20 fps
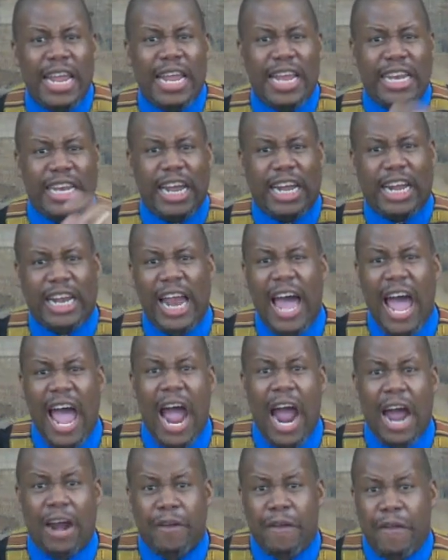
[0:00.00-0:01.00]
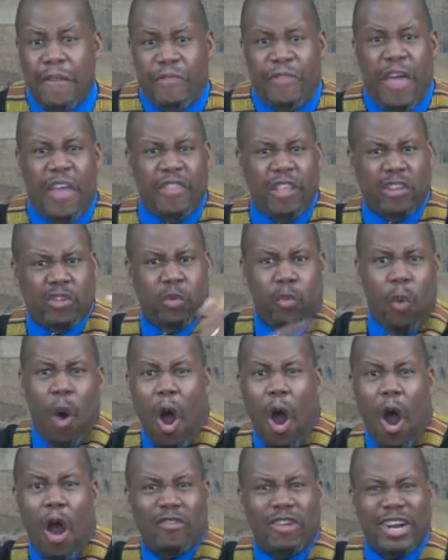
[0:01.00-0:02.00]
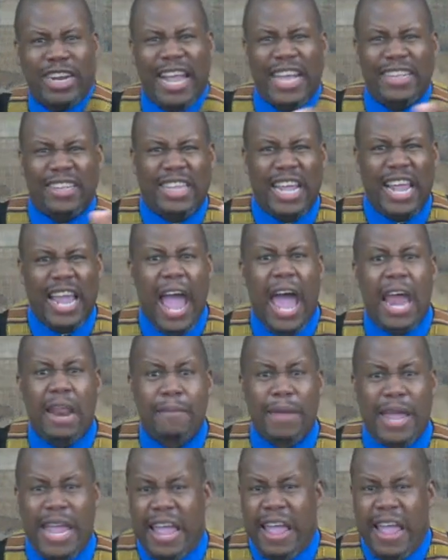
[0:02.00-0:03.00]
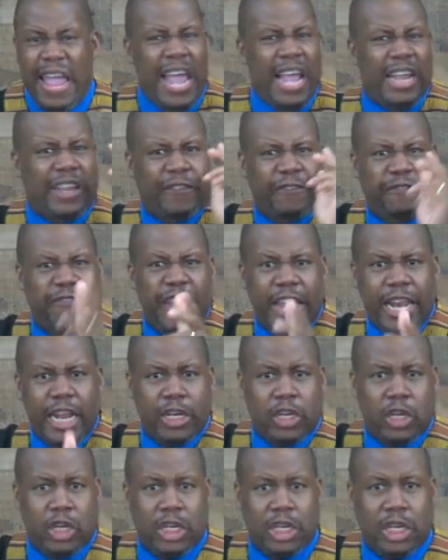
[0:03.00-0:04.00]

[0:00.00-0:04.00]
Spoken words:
he declared that this war against the enemy is finished.